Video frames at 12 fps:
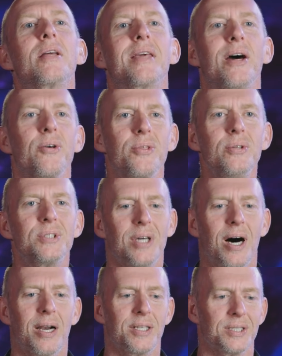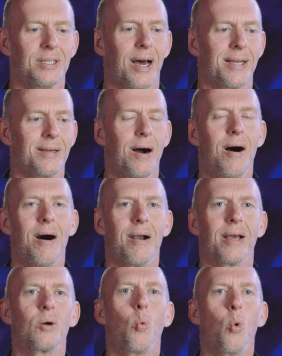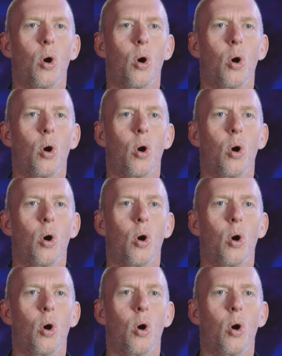Kel'Thuzad is an iconic